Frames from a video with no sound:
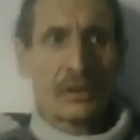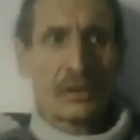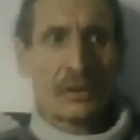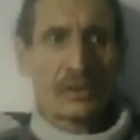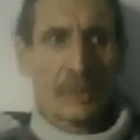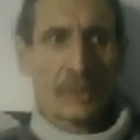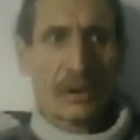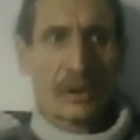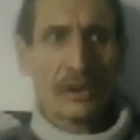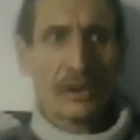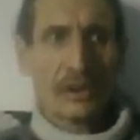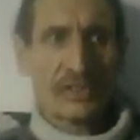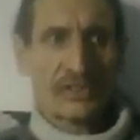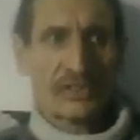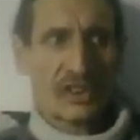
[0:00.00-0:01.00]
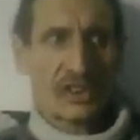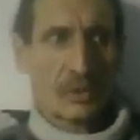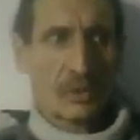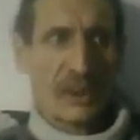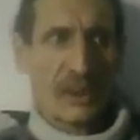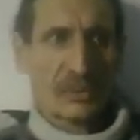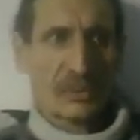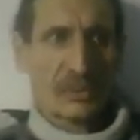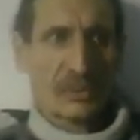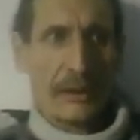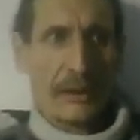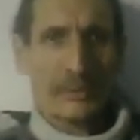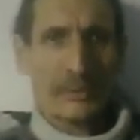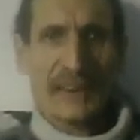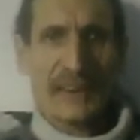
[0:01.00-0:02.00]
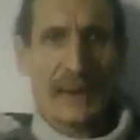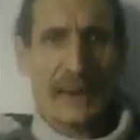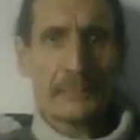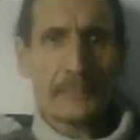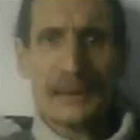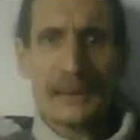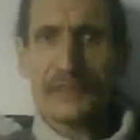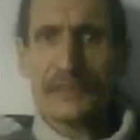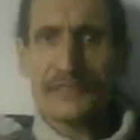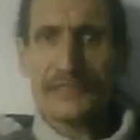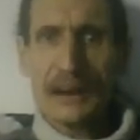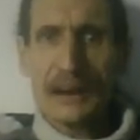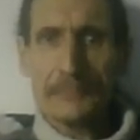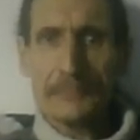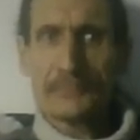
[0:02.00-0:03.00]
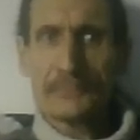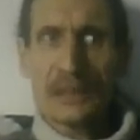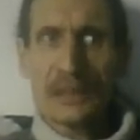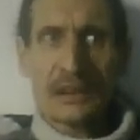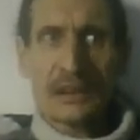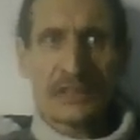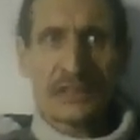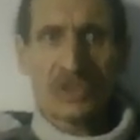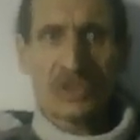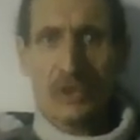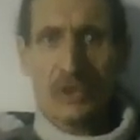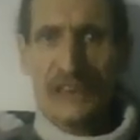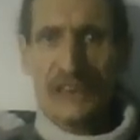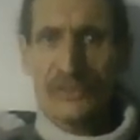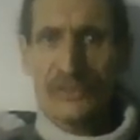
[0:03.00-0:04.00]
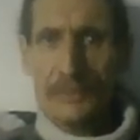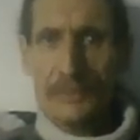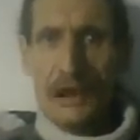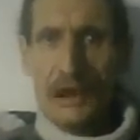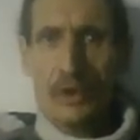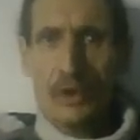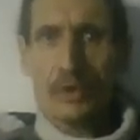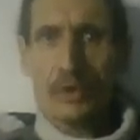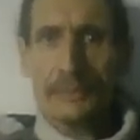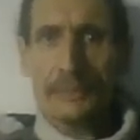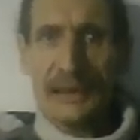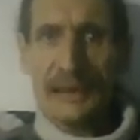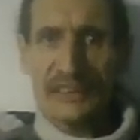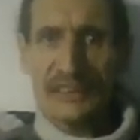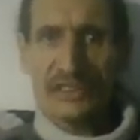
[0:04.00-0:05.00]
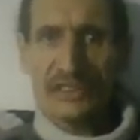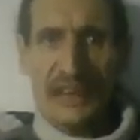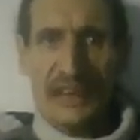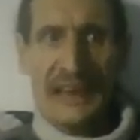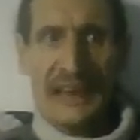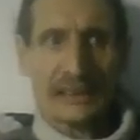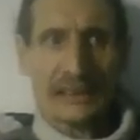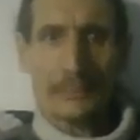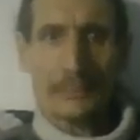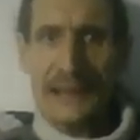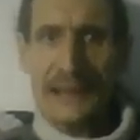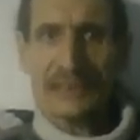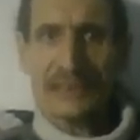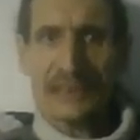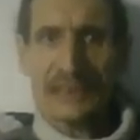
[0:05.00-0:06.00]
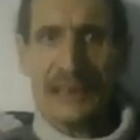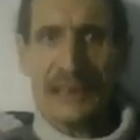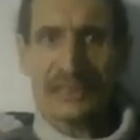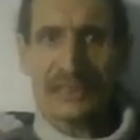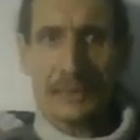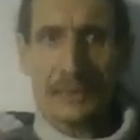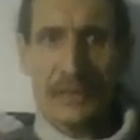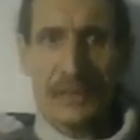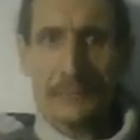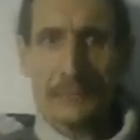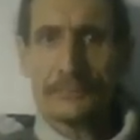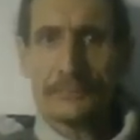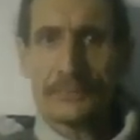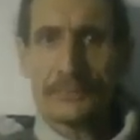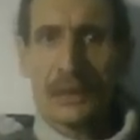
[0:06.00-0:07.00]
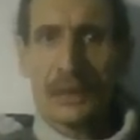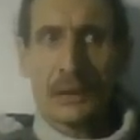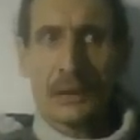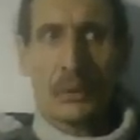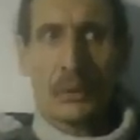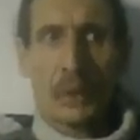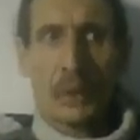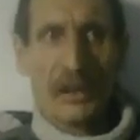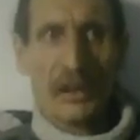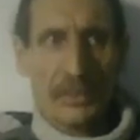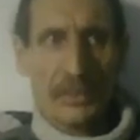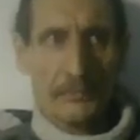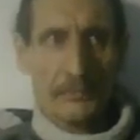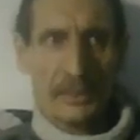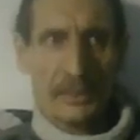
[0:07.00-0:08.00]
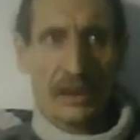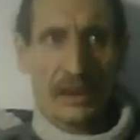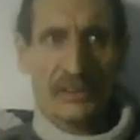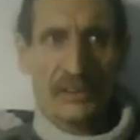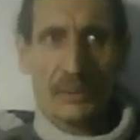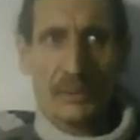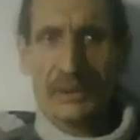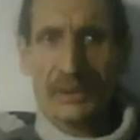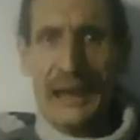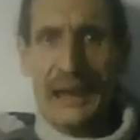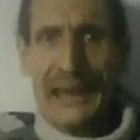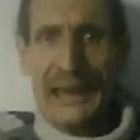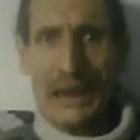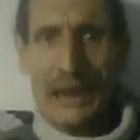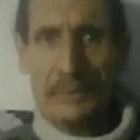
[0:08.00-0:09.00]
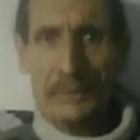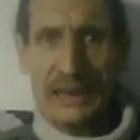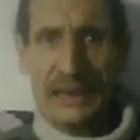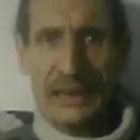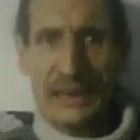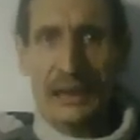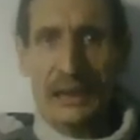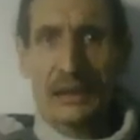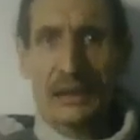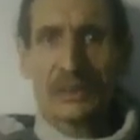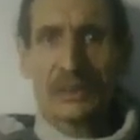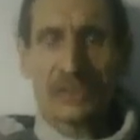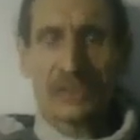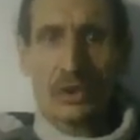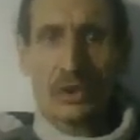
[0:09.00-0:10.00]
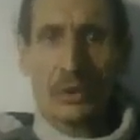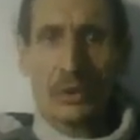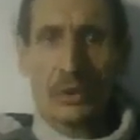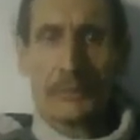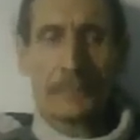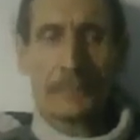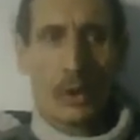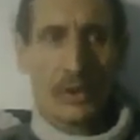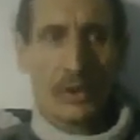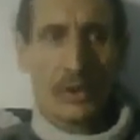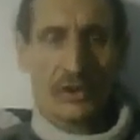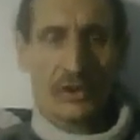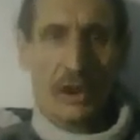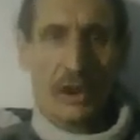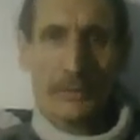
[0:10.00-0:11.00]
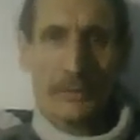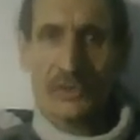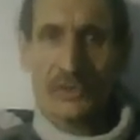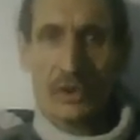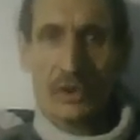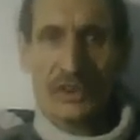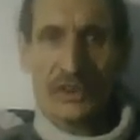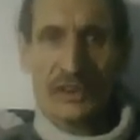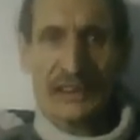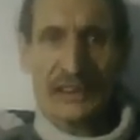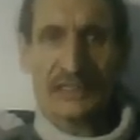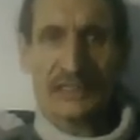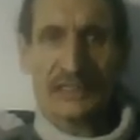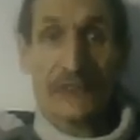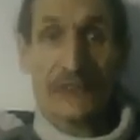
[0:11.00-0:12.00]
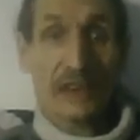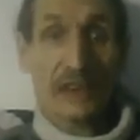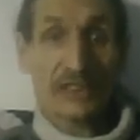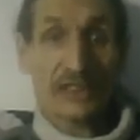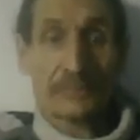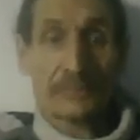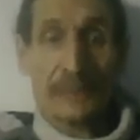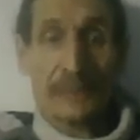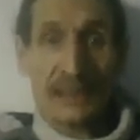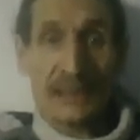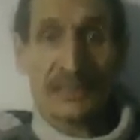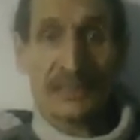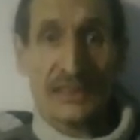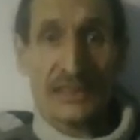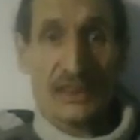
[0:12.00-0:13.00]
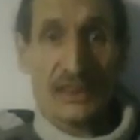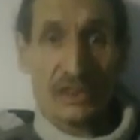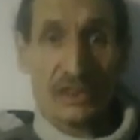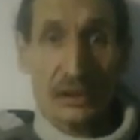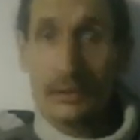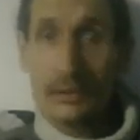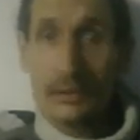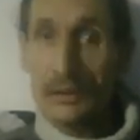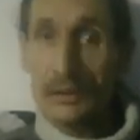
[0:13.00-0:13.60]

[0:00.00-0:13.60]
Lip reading: So I got to the situation where I was getting a bit of distress from the local police, because I had complaints against some of them. One of them because he wouldn't allow me to report the crime of treason at Devizes police station,